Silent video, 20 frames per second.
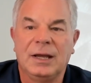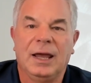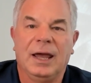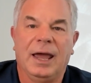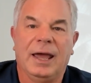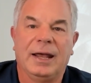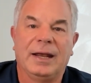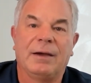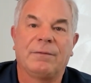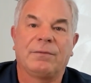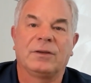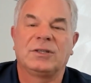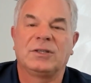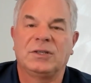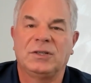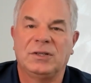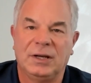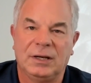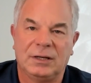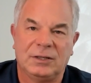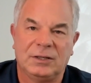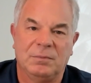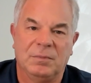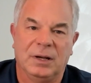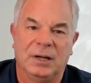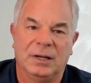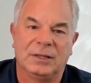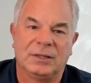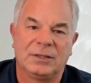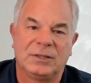And after 6
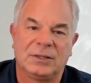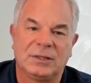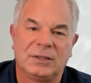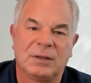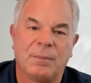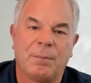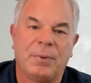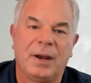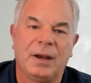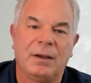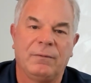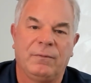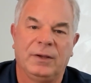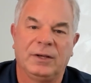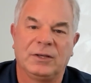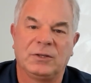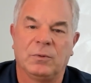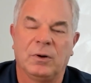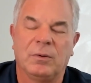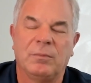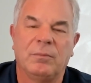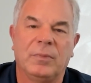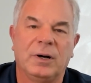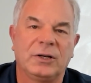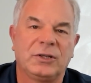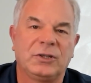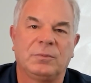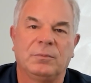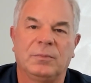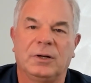months, the benefits were
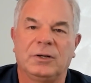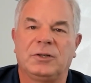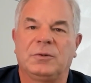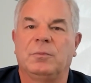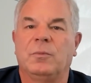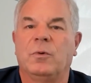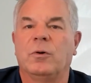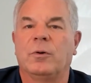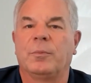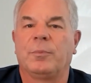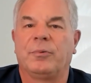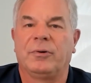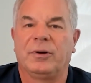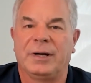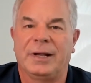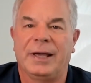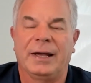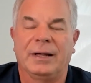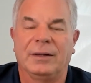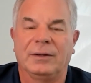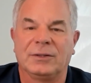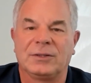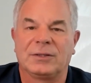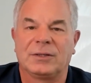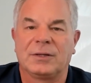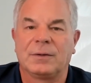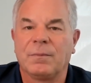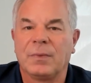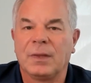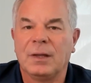much, much more
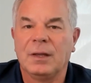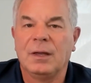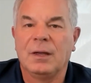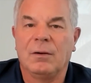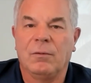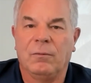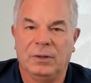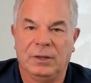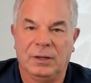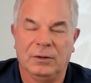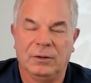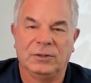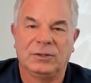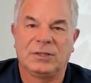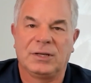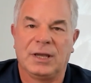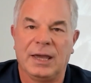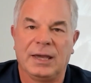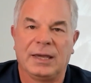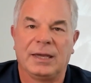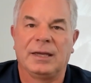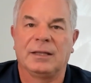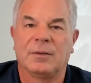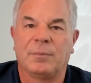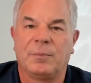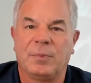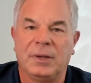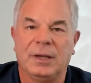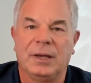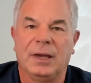pronounced when those taking
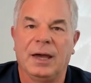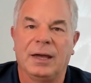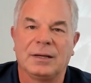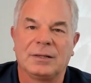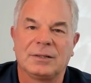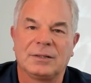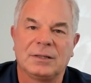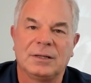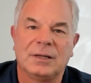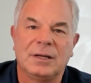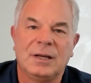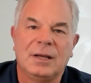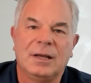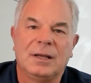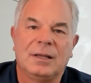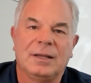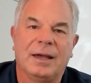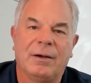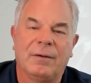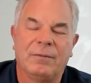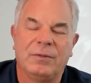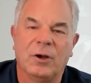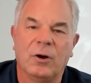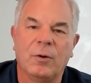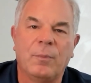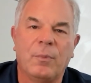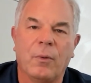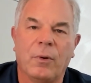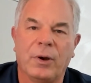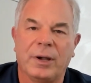the PS. Now, at
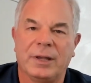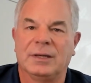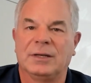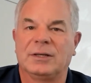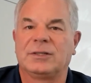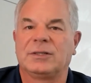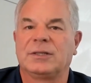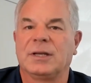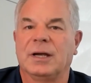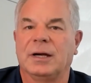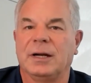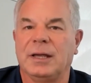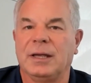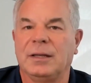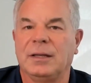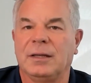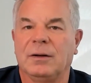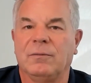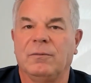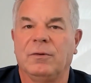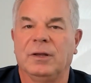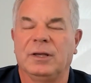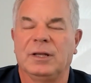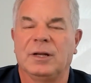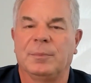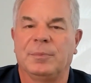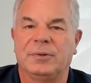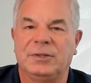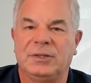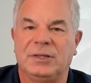no point in this study did really
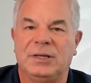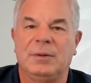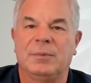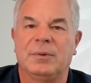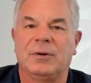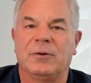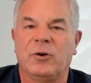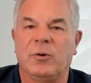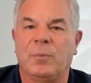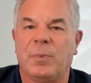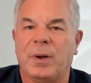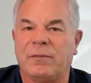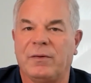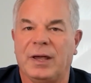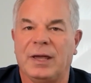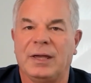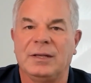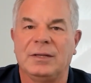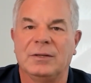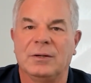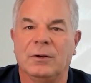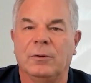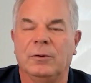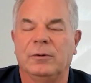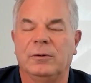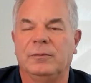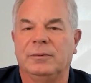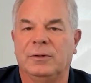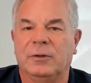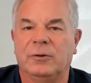the placebo group have any
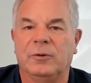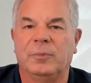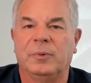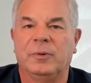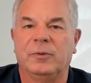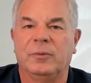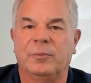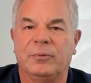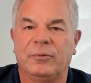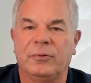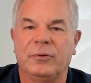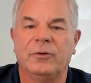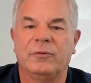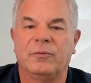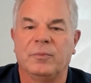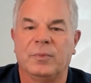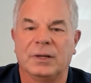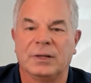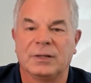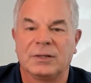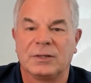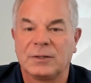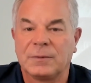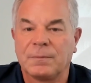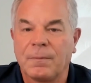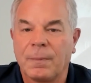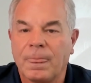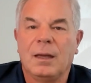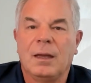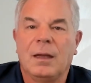notable
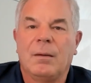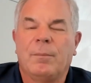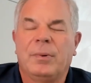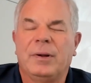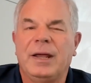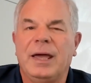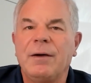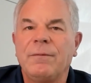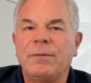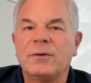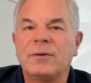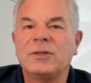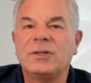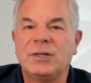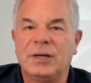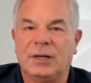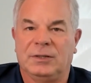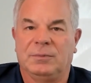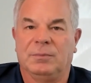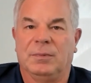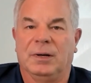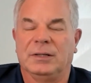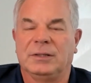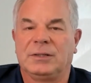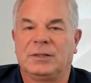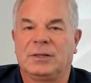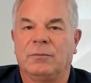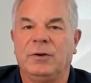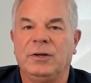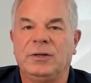improvements. But after 6
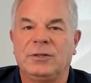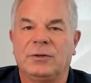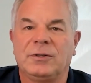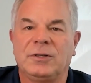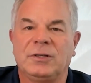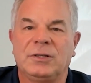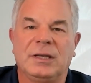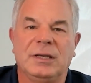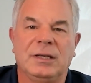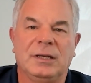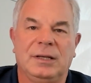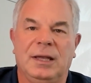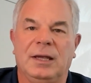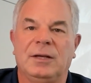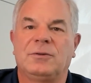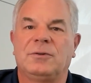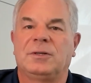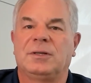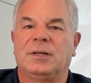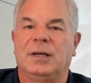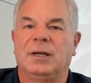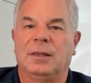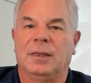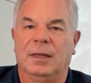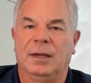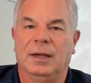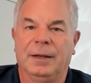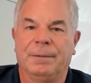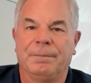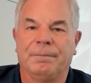months, the researchers did an interesting
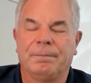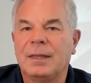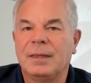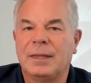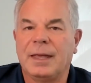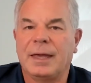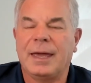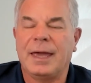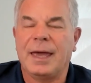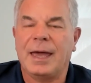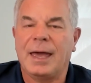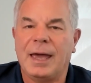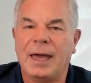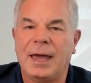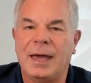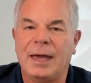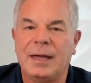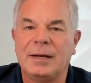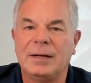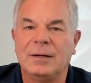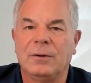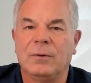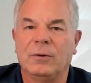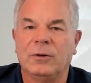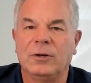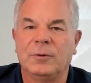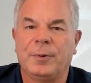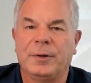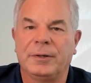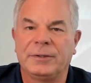thing. They had
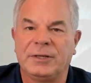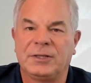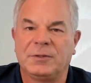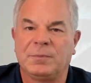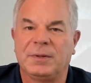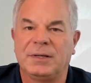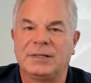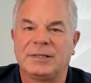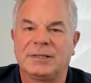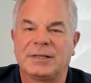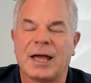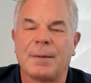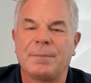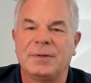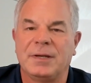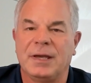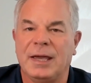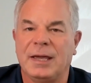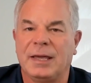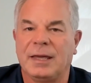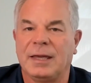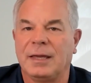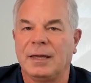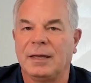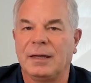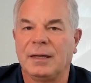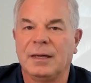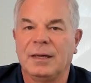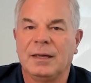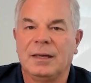all the participants stop
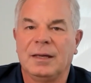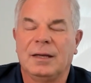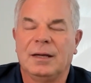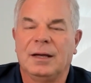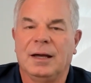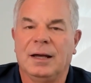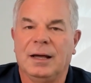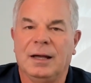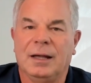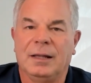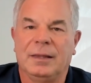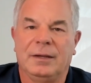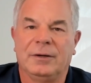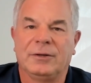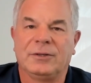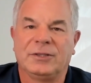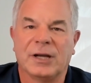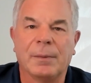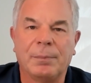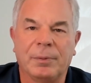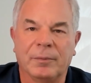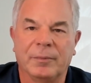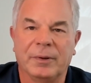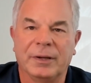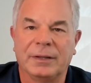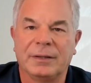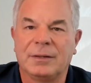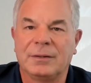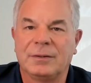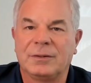taking their
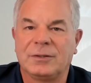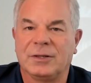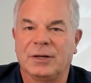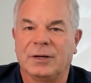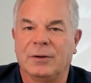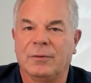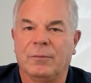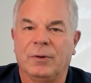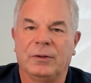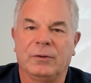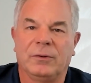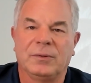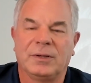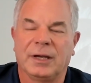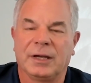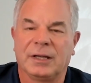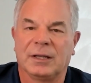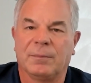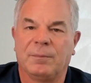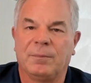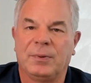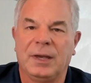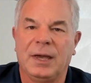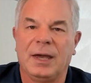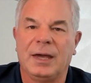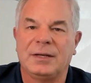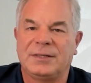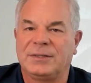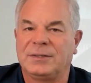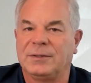supplement. So whether you're taking the
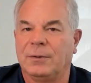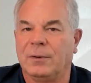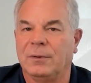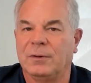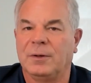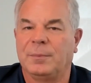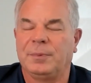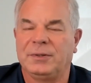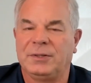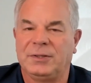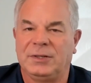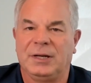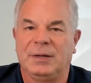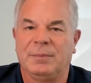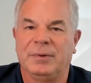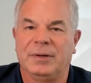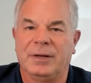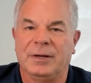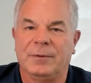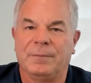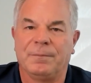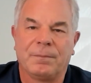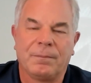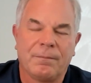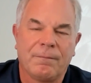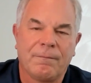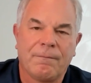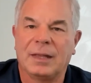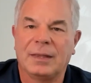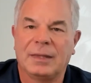PS or the placebo,
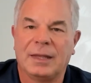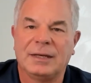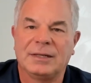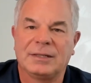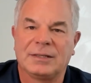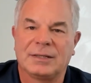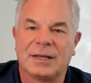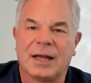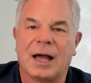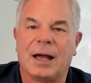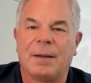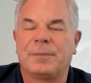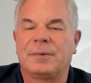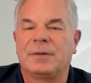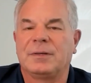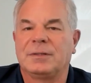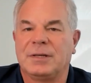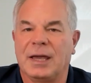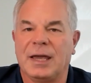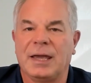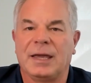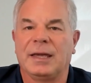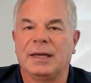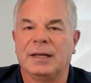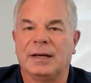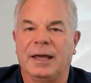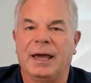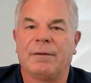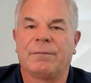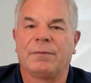they stopped taking
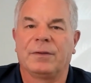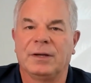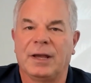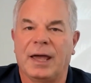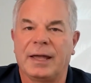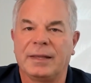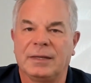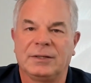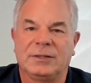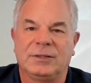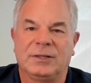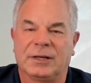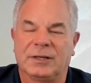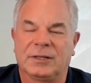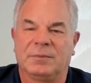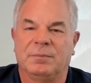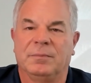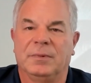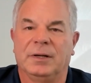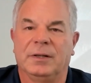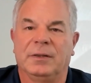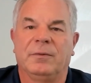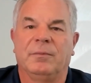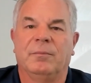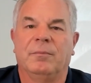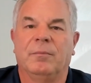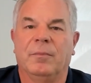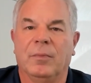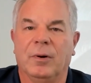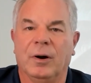it at the 6-month
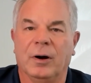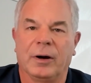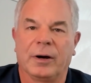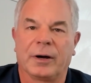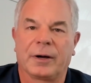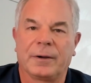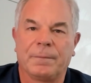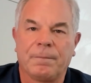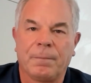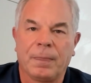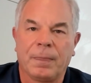mark.